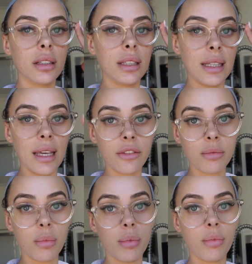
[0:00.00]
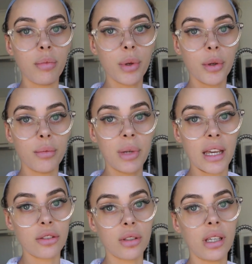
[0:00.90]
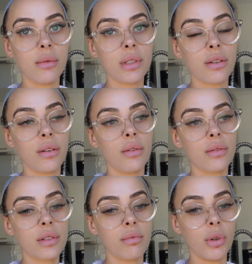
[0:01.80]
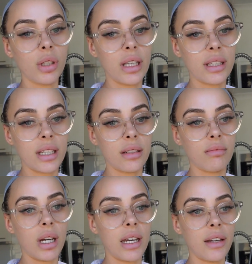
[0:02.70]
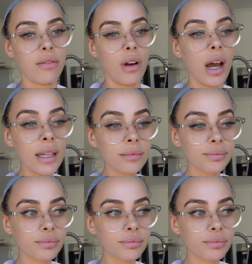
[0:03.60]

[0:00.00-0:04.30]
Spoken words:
left boob naturally was smaller than my right,